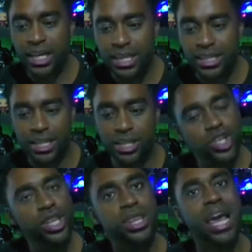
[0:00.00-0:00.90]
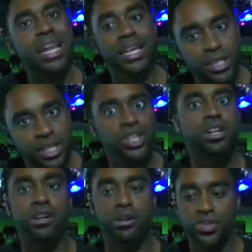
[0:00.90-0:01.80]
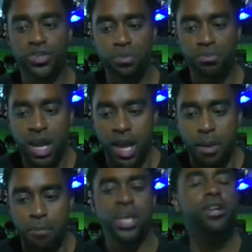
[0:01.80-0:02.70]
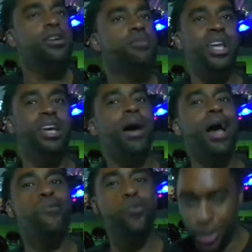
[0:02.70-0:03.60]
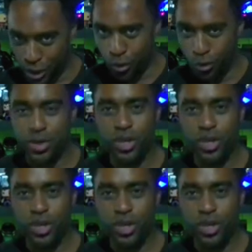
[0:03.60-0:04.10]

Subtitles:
attention that it deserves. Peter, played by Woody Norman, who